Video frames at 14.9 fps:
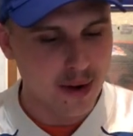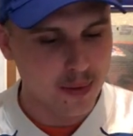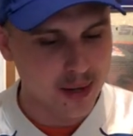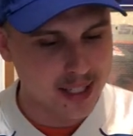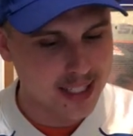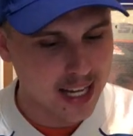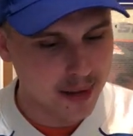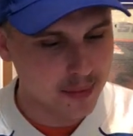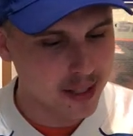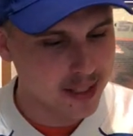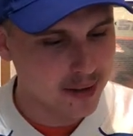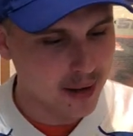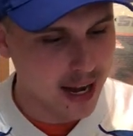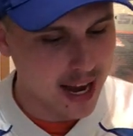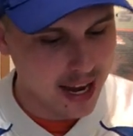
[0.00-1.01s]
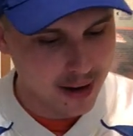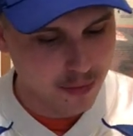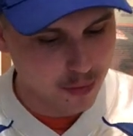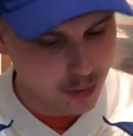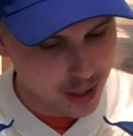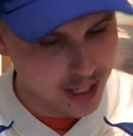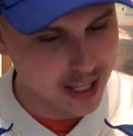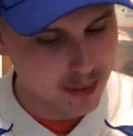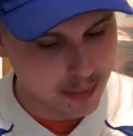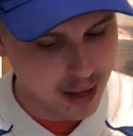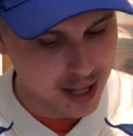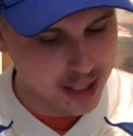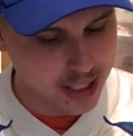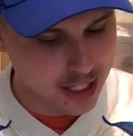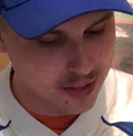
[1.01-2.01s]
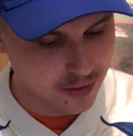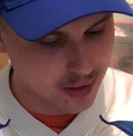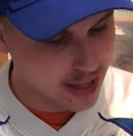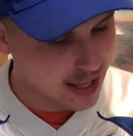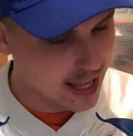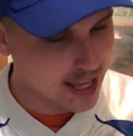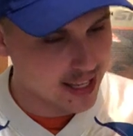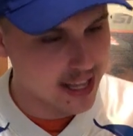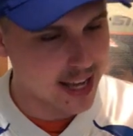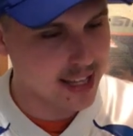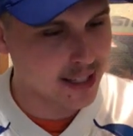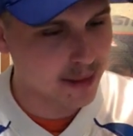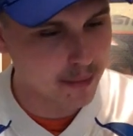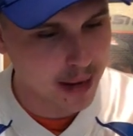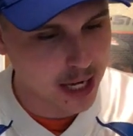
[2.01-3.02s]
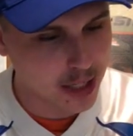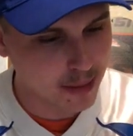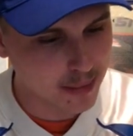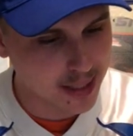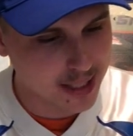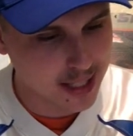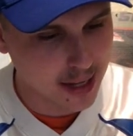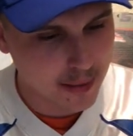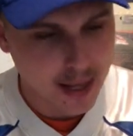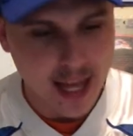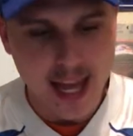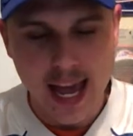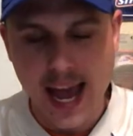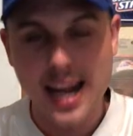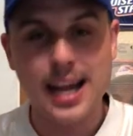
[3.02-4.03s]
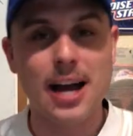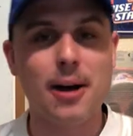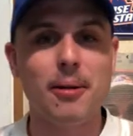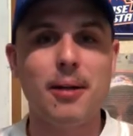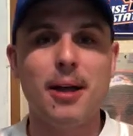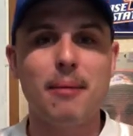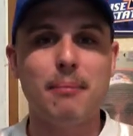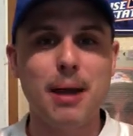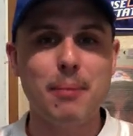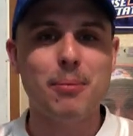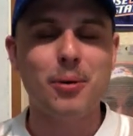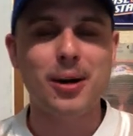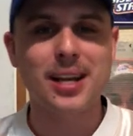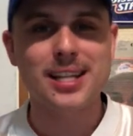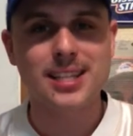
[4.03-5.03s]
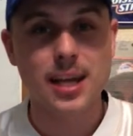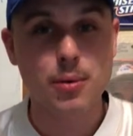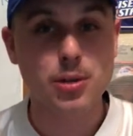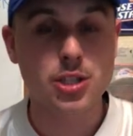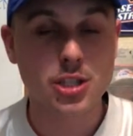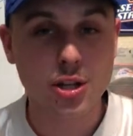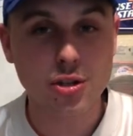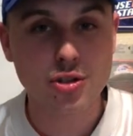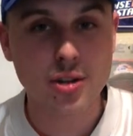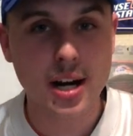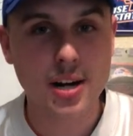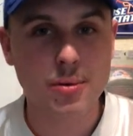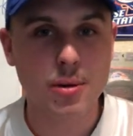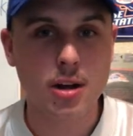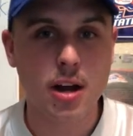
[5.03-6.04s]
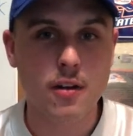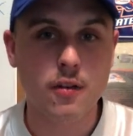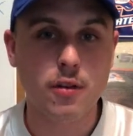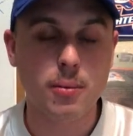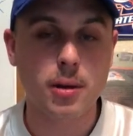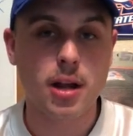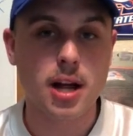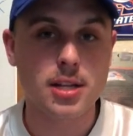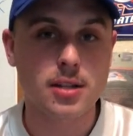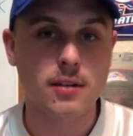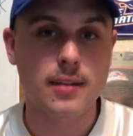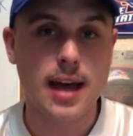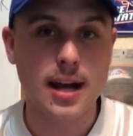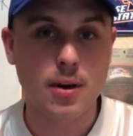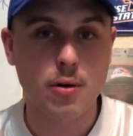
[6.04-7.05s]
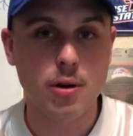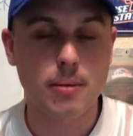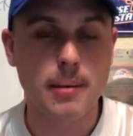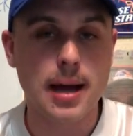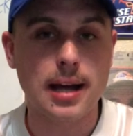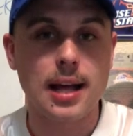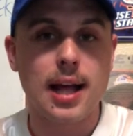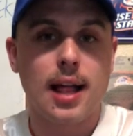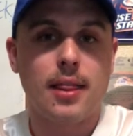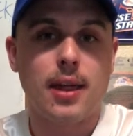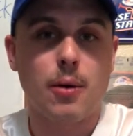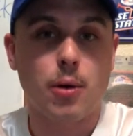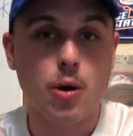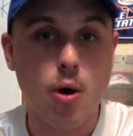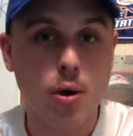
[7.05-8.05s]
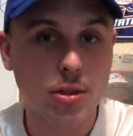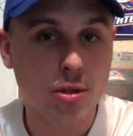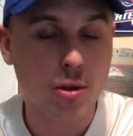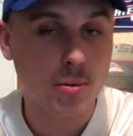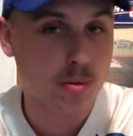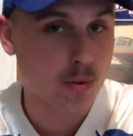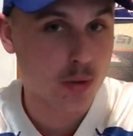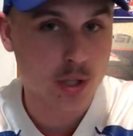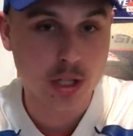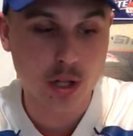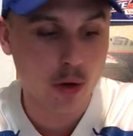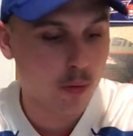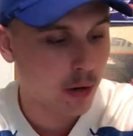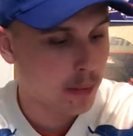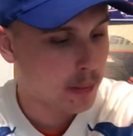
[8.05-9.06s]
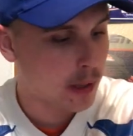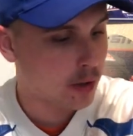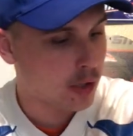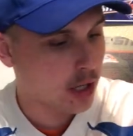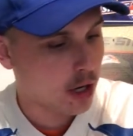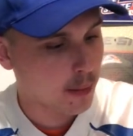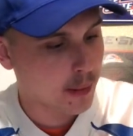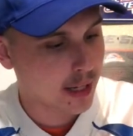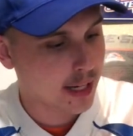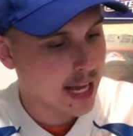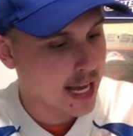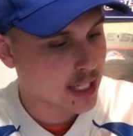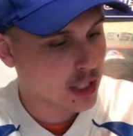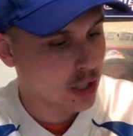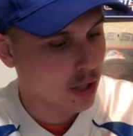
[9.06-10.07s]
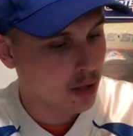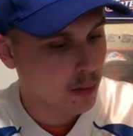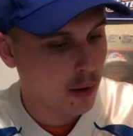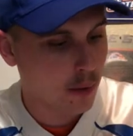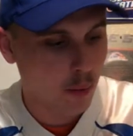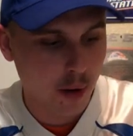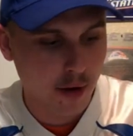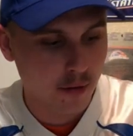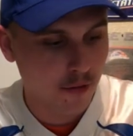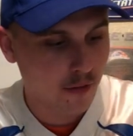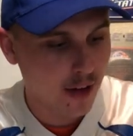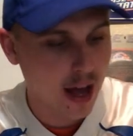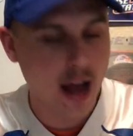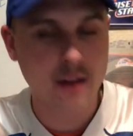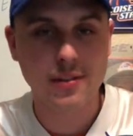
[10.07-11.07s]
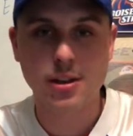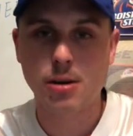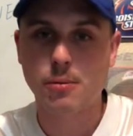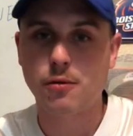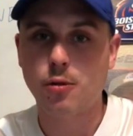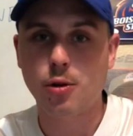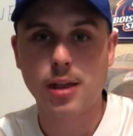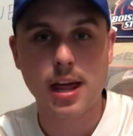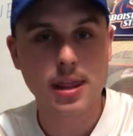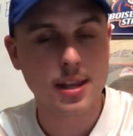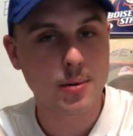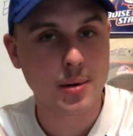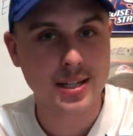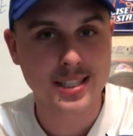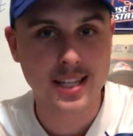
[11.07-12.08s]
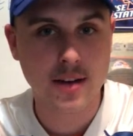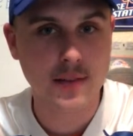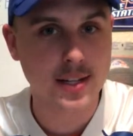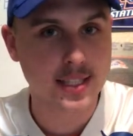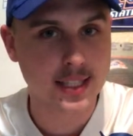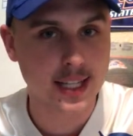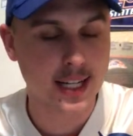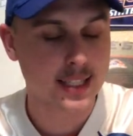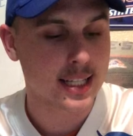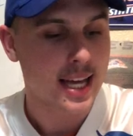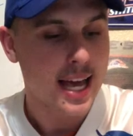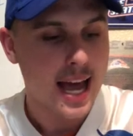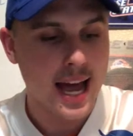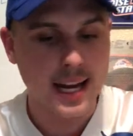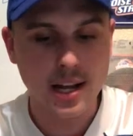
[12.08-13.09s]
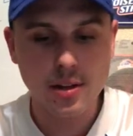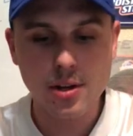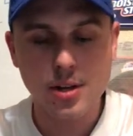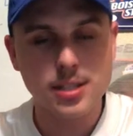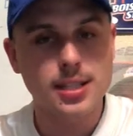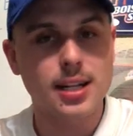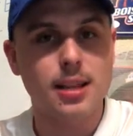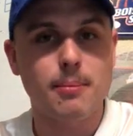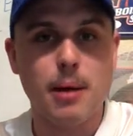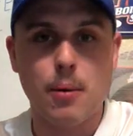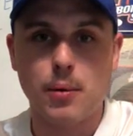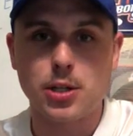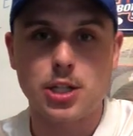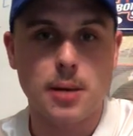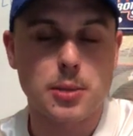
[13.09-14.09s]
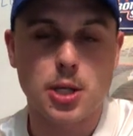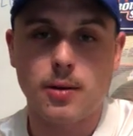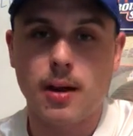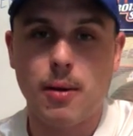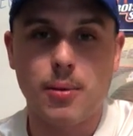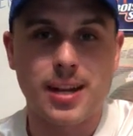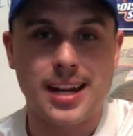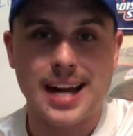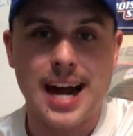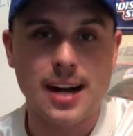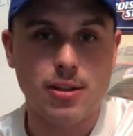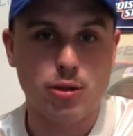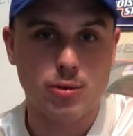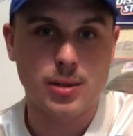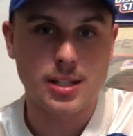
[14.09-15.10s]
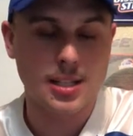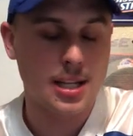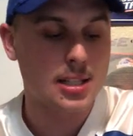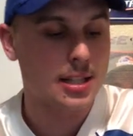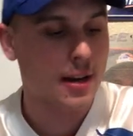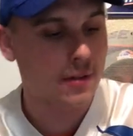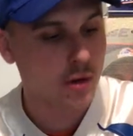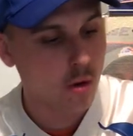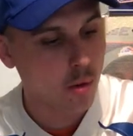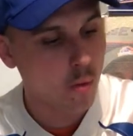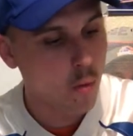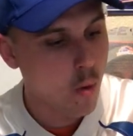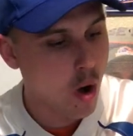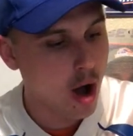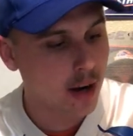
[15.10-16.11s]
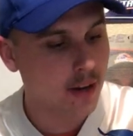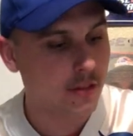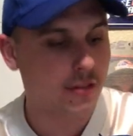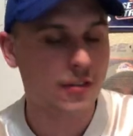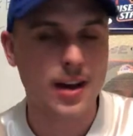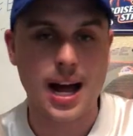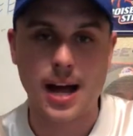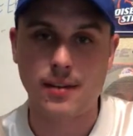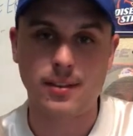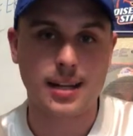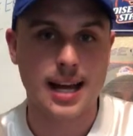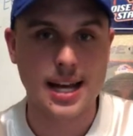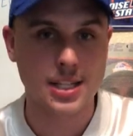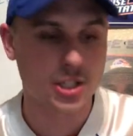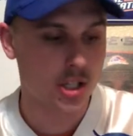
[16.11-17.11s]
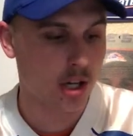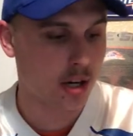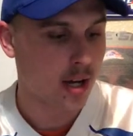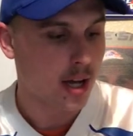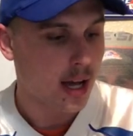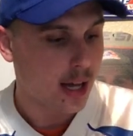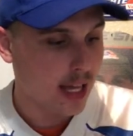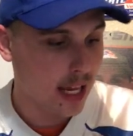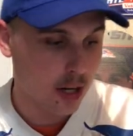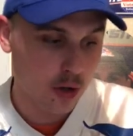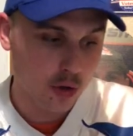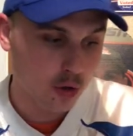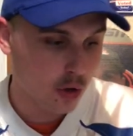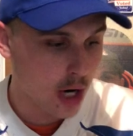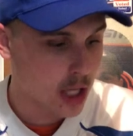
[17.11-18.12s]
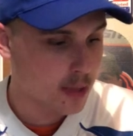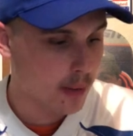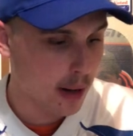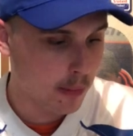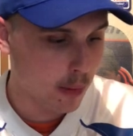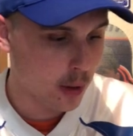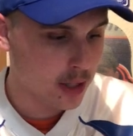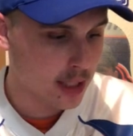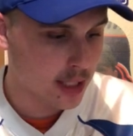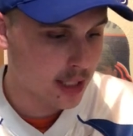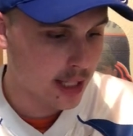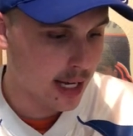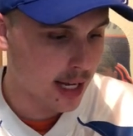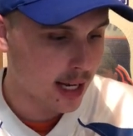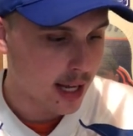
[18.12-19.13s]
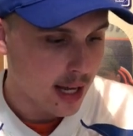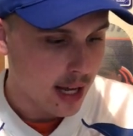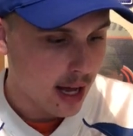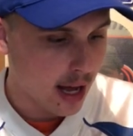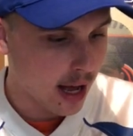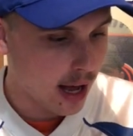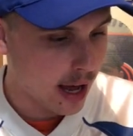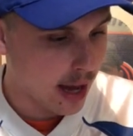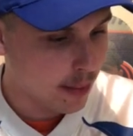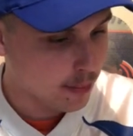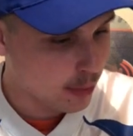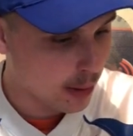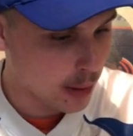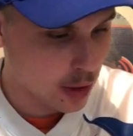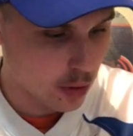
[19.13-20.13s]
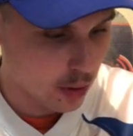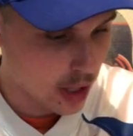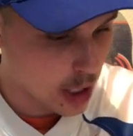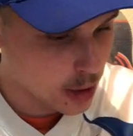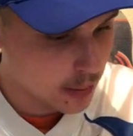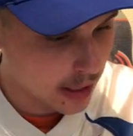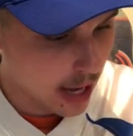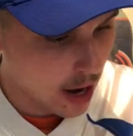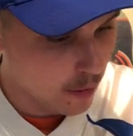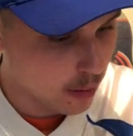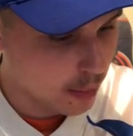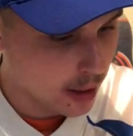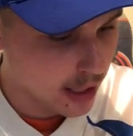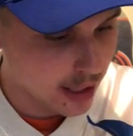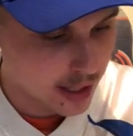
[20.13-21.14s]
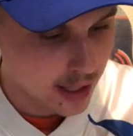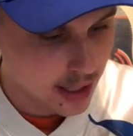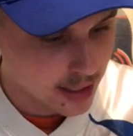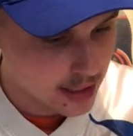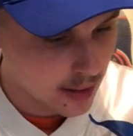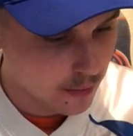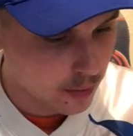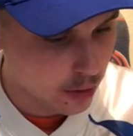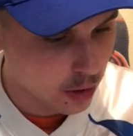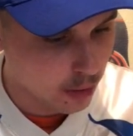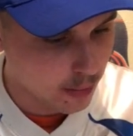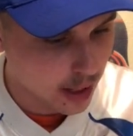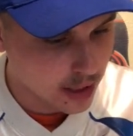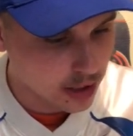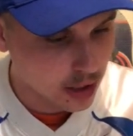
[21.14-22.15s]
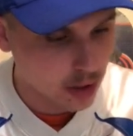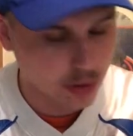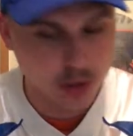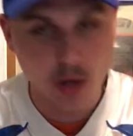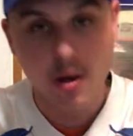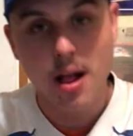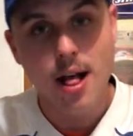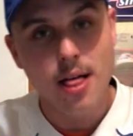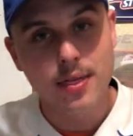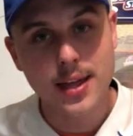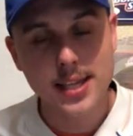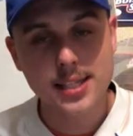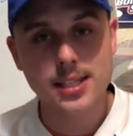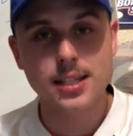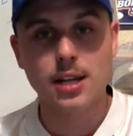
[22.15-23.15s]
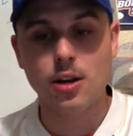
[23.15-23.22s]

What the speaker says: what his name was. I really apologize for that. That is a major misstep. Anyhow, main point is they were still trying to recover from the loss of that quarterback. They were going through, this was still a rebuild year. Last year they went 1-5. The year before that they went 7-6. And here they are sitting in the Mountain West Championship game with a 9-3 season after going 1-5 last year, getting crushed by Boise State and pretty much crushed by everybody except for New Mexico. So this is an